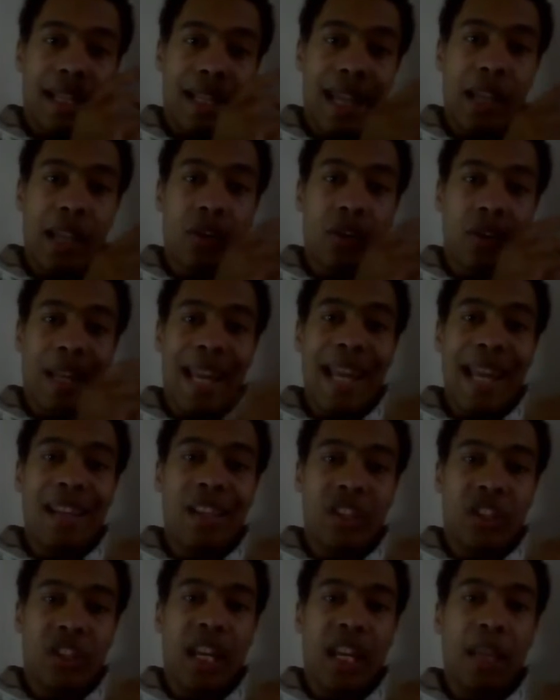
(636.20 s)
later was the
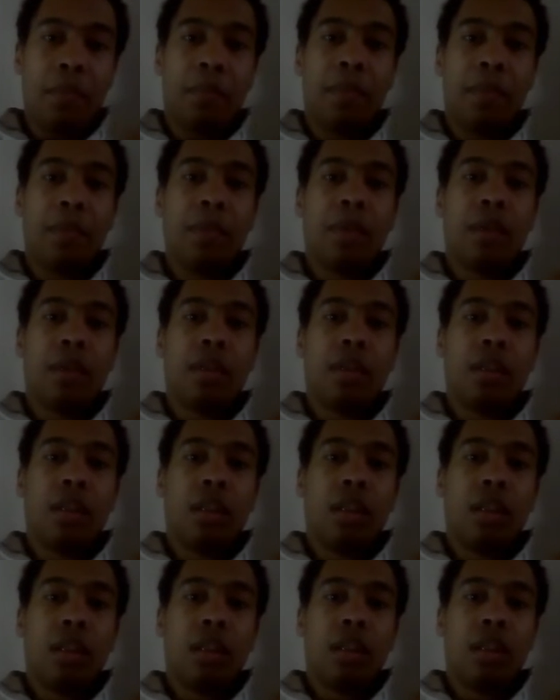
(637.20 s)
English came,
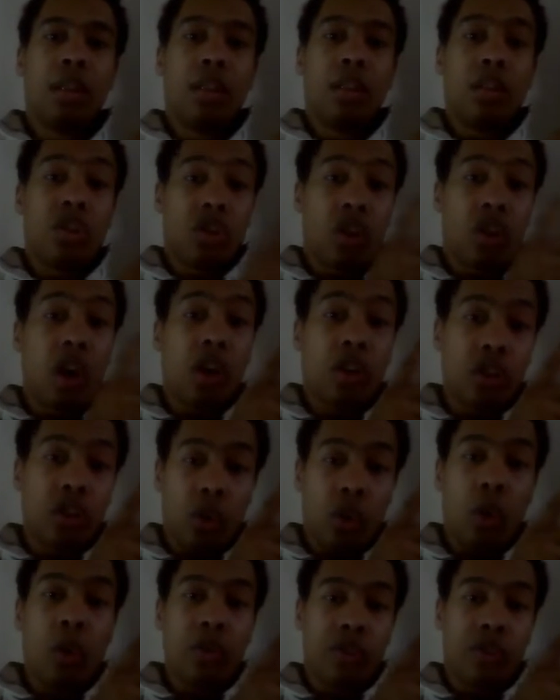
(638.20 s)
the Scottish
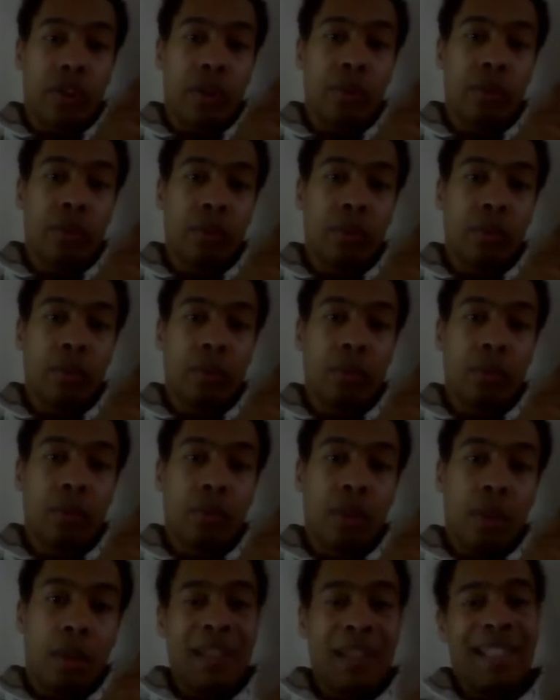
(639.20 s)
also,
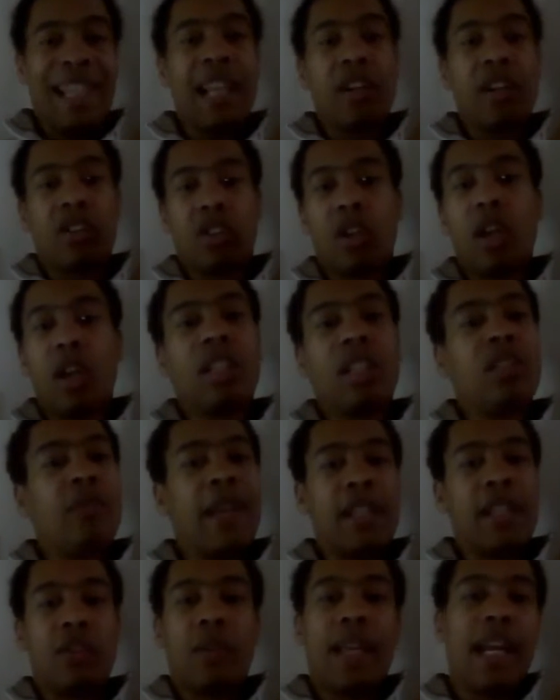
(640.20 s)
but later Scotland
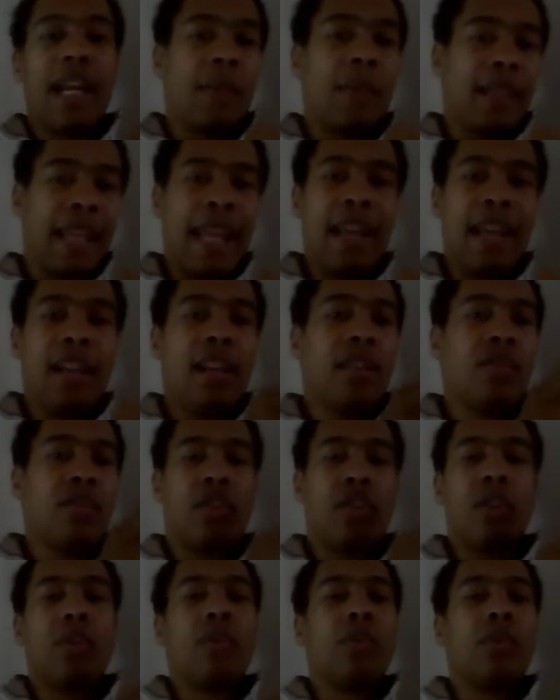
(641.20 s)
went together with England,
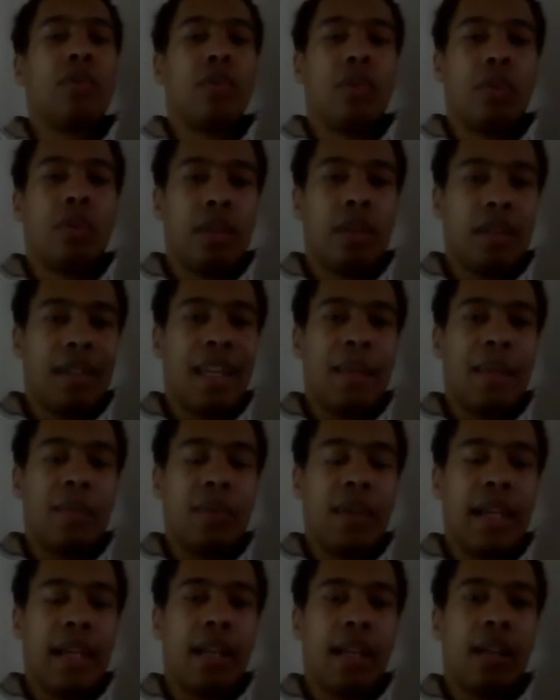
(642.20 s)
so that came
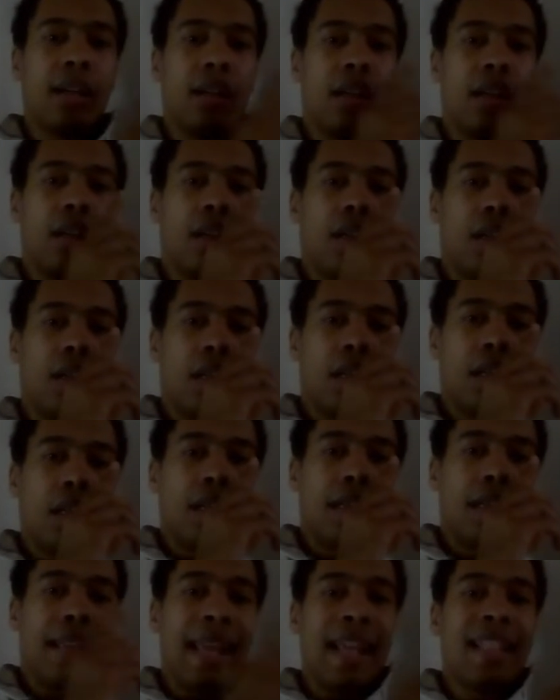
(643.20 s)
together.
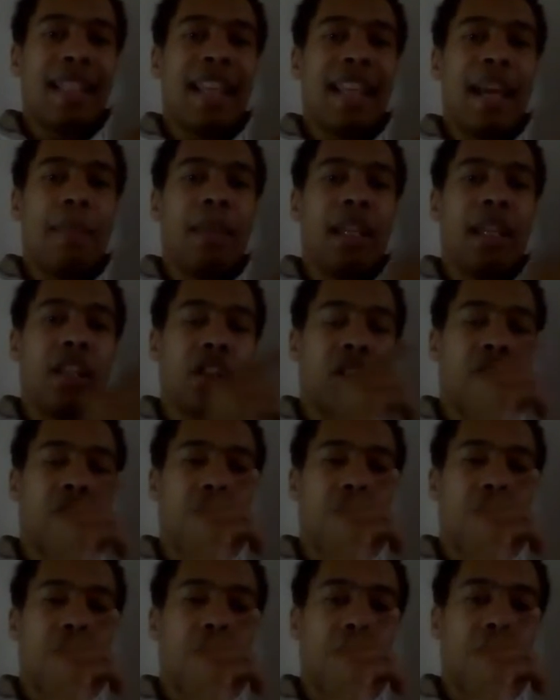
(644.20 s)
They established
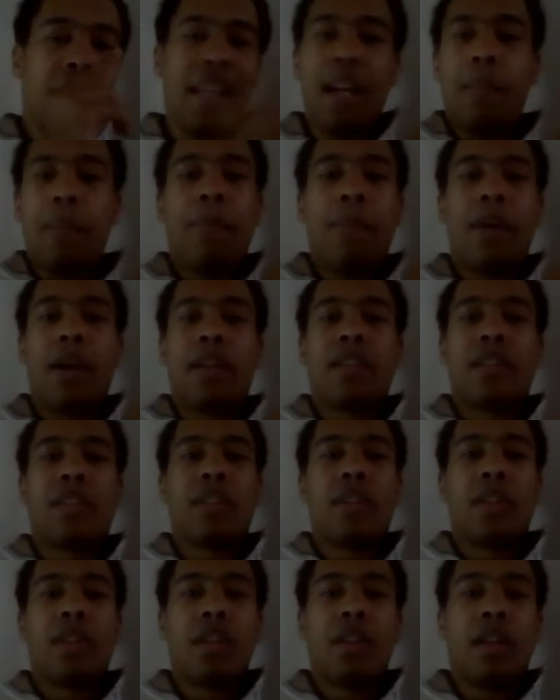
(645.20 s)
their part
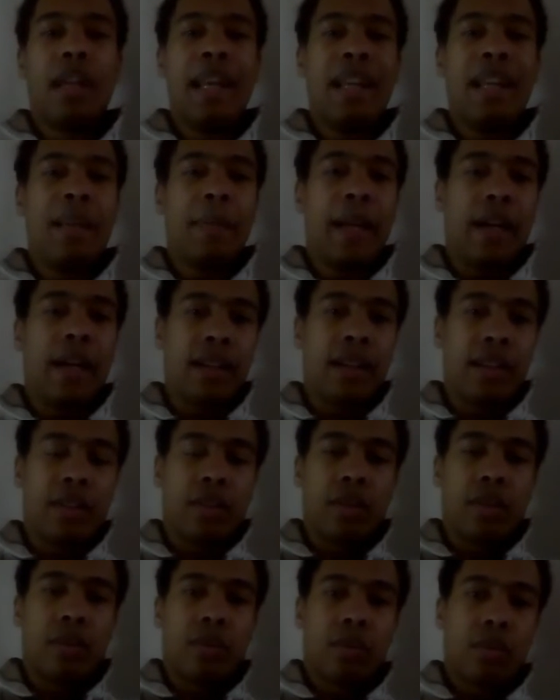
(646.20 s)
in the
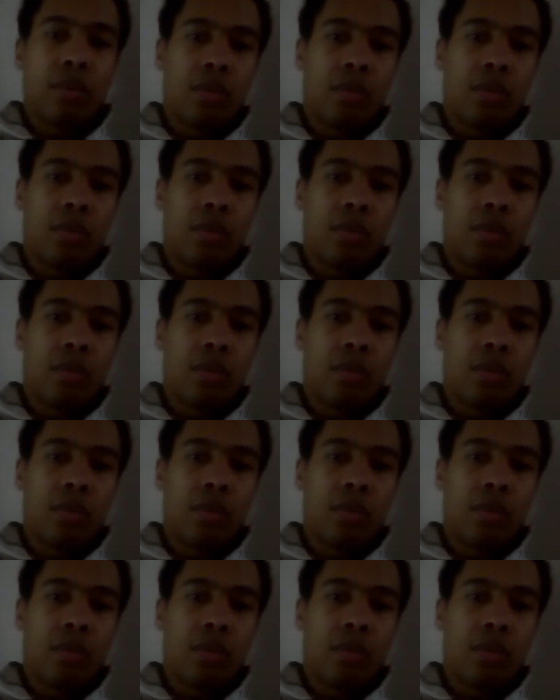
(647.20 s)
Americas.